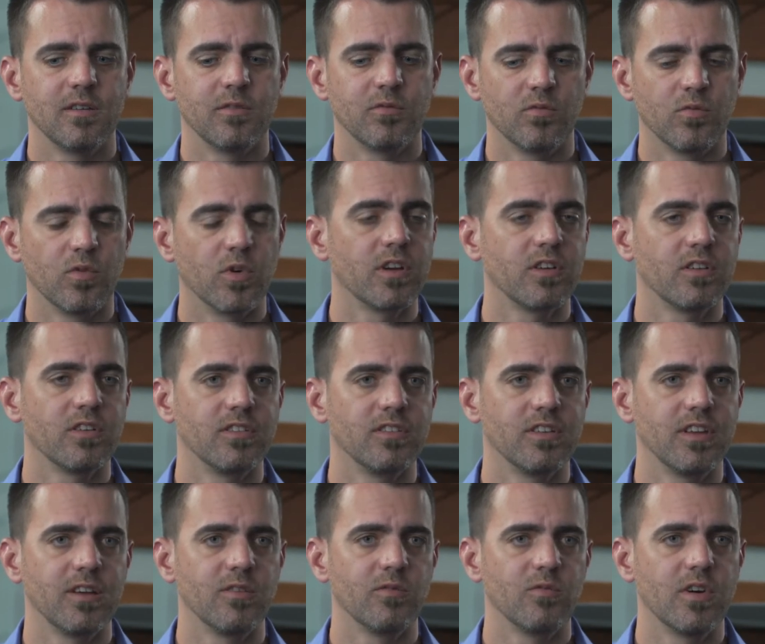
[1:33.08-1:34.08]
work on
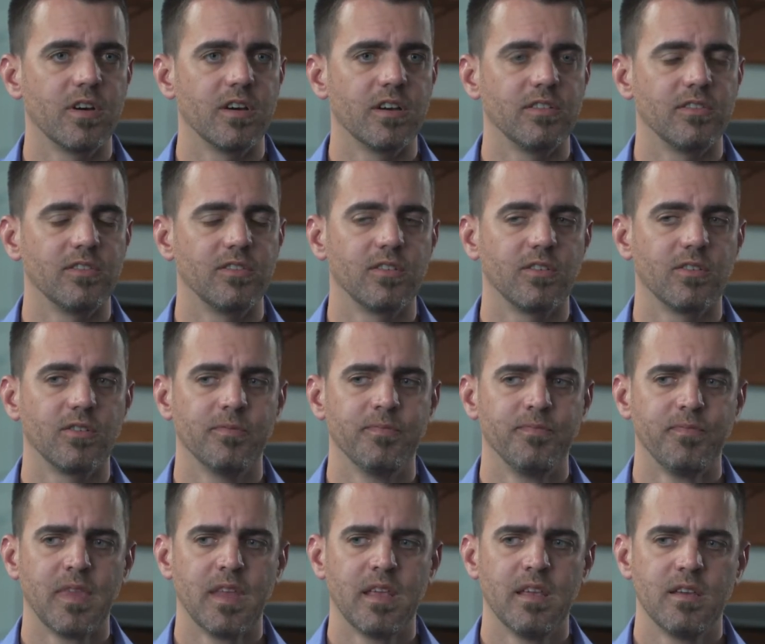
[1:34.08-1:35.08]
day one. So
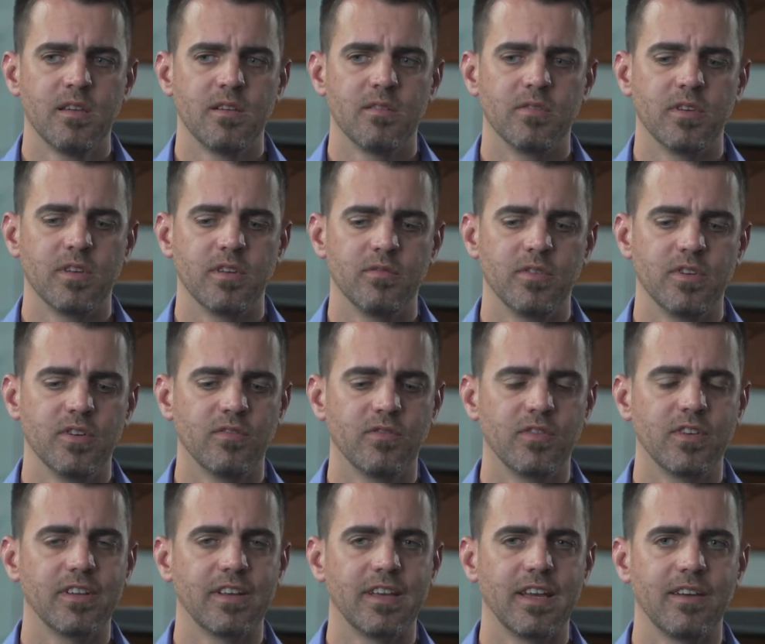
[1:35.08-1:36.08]
we don't
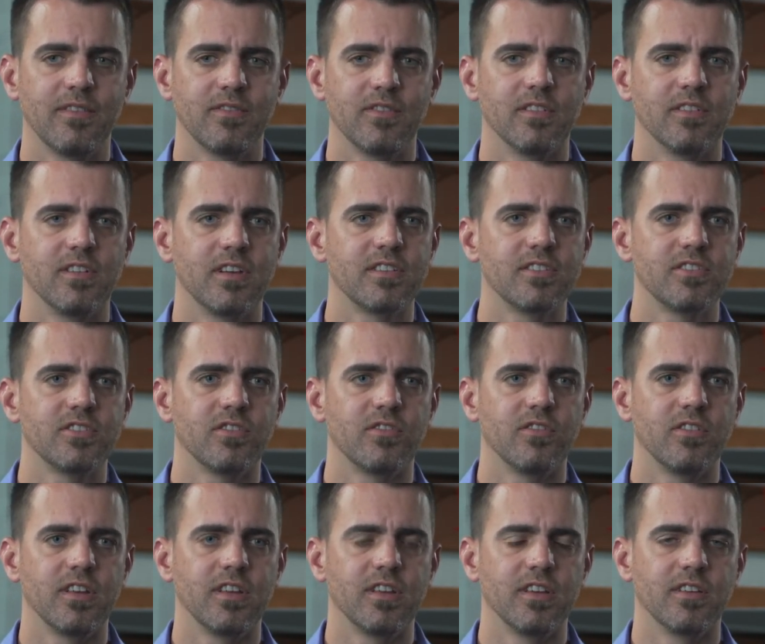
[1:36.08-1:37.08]
really have the
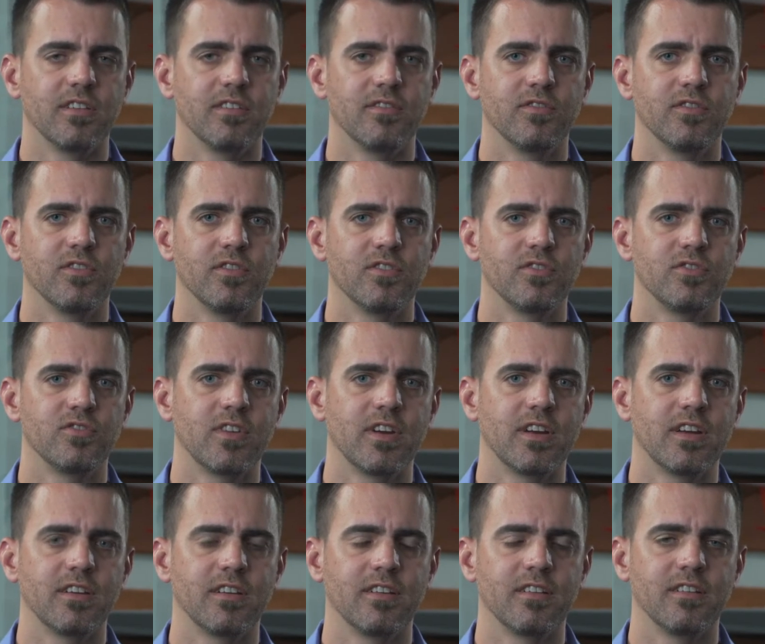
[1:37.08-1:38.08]
luxury of
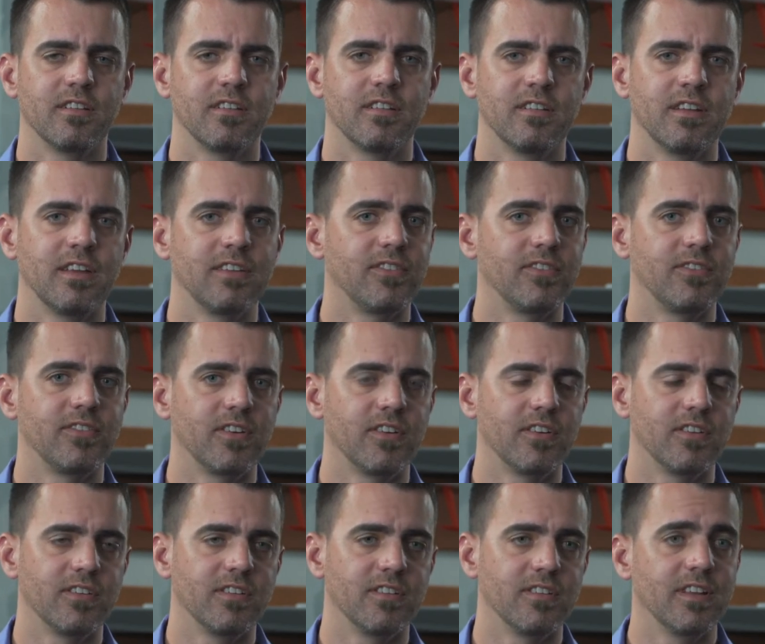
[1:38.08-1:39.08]
trying
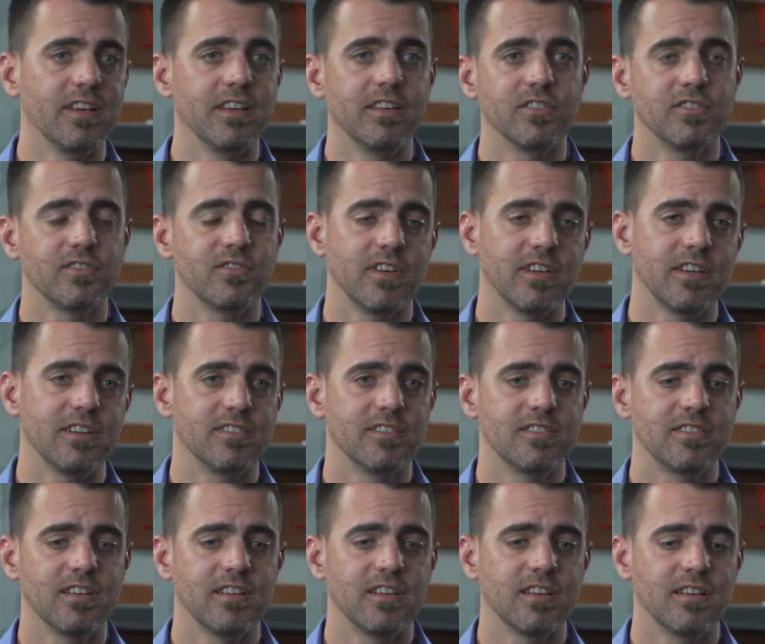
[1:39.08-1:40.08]
necessarily the latest,
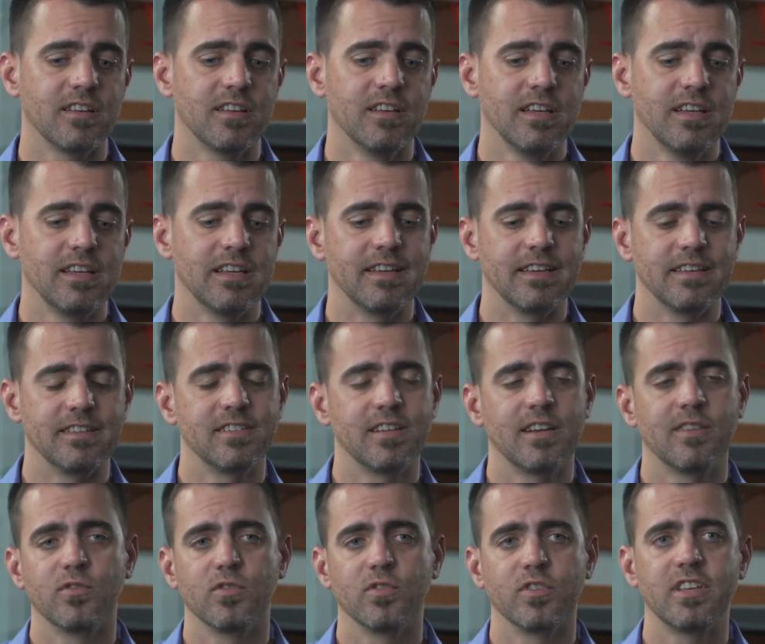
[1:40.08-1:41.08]
greatest thing in
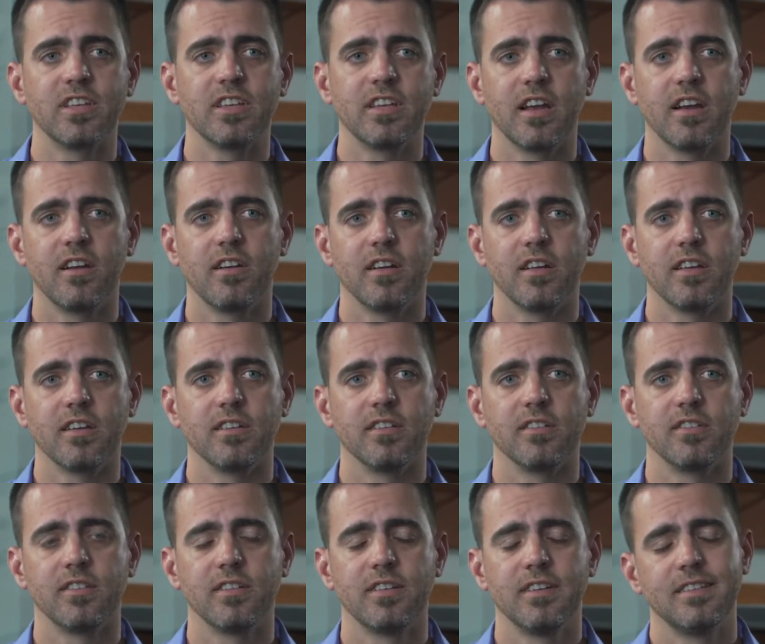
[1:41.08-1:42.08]
several key
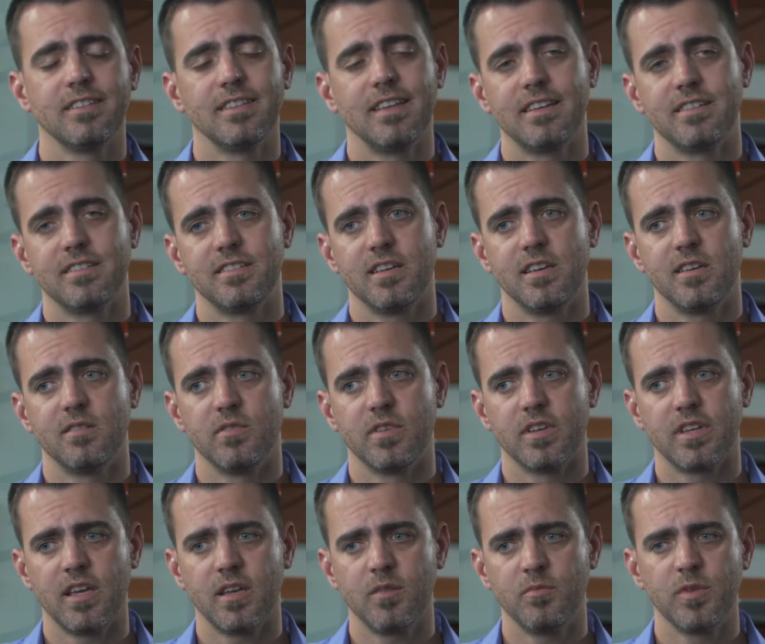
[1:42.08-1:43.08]
areas. That said, we
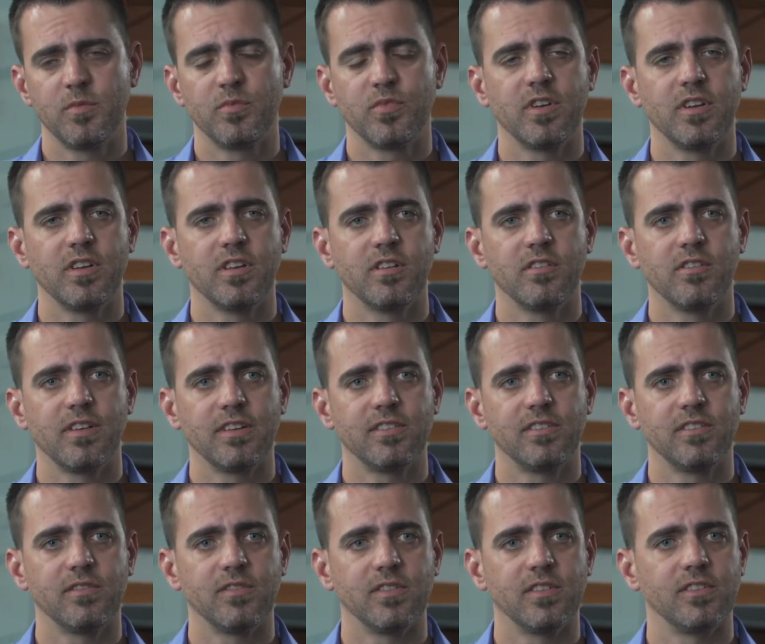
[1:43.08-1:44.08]
can be pretty
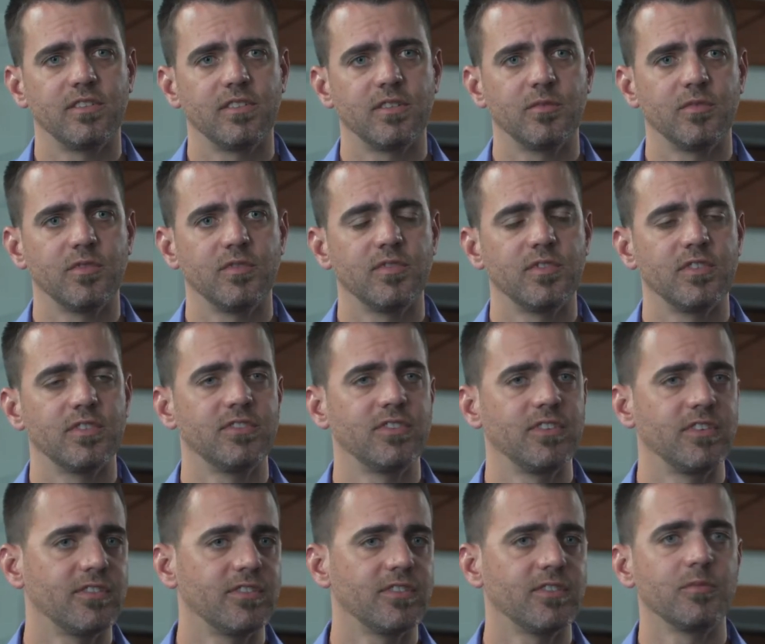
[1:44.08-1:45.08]
aggressive in some of the
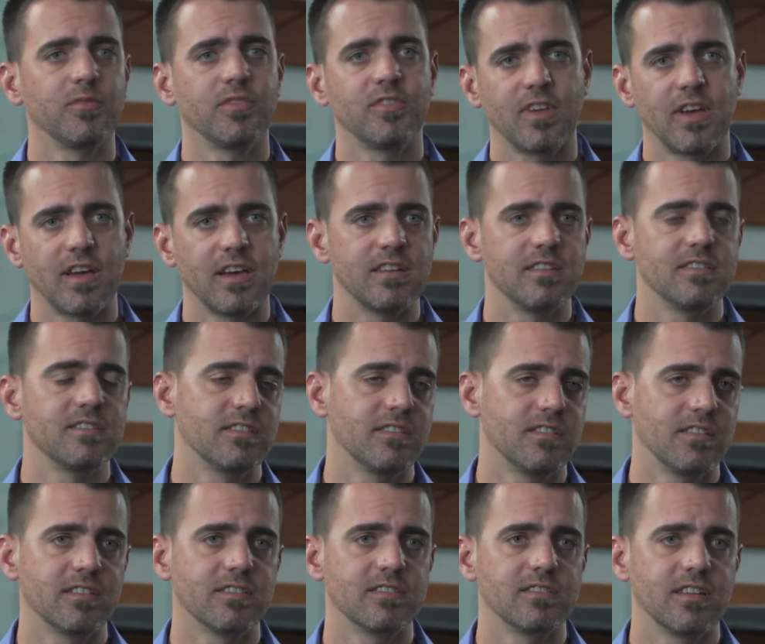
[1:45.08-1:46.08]
system sides and
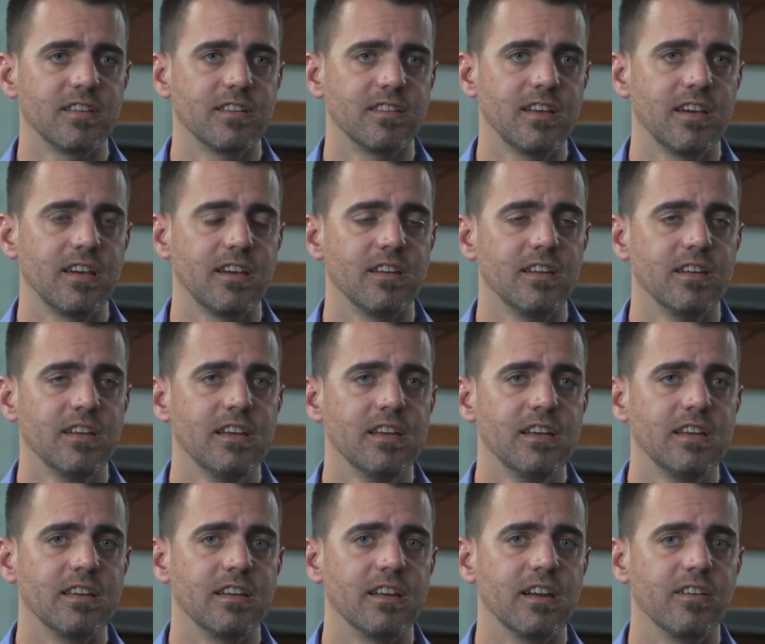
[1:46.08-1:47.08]
things like that
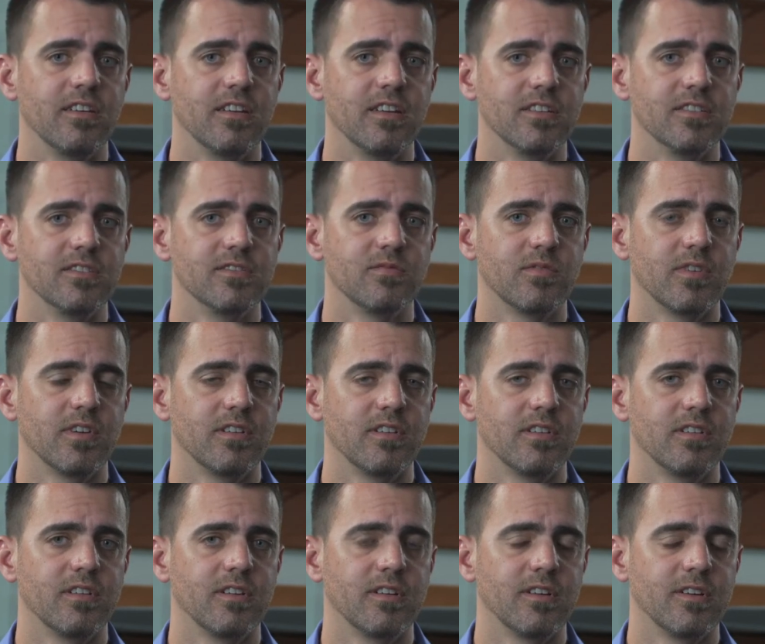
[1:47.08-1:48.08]
in areas where,